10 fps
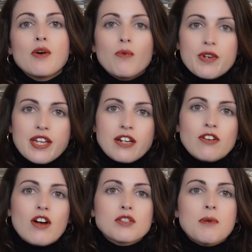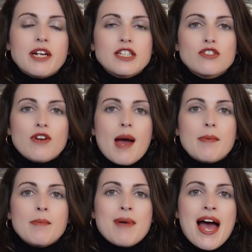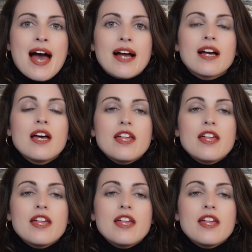with a crossbody strap bag.